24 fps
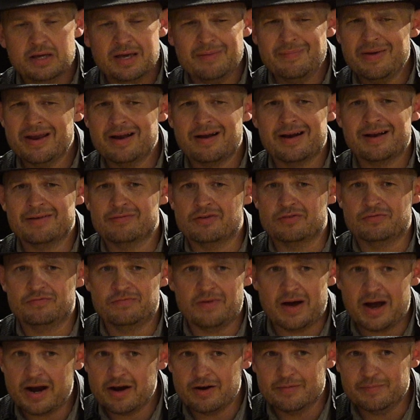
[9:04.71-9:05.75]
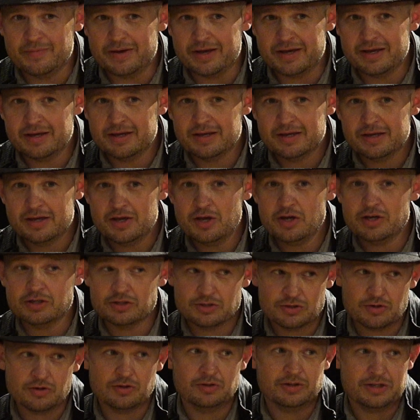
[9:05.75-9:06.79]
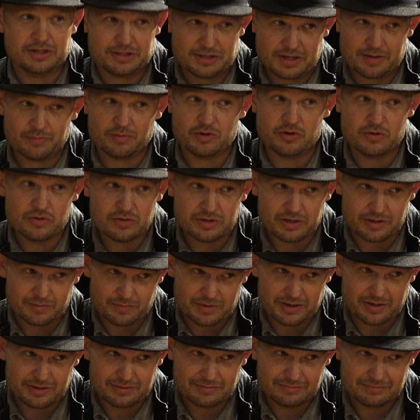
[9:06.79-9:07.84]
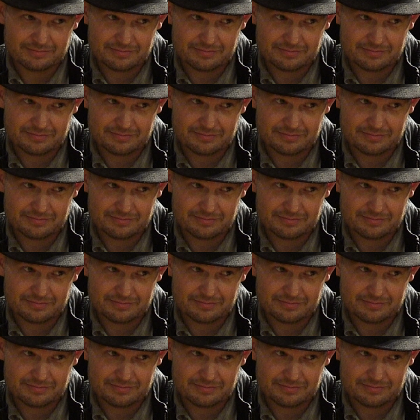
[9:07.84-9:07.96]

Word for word: He may not ever fire me. He could certainly stop using me.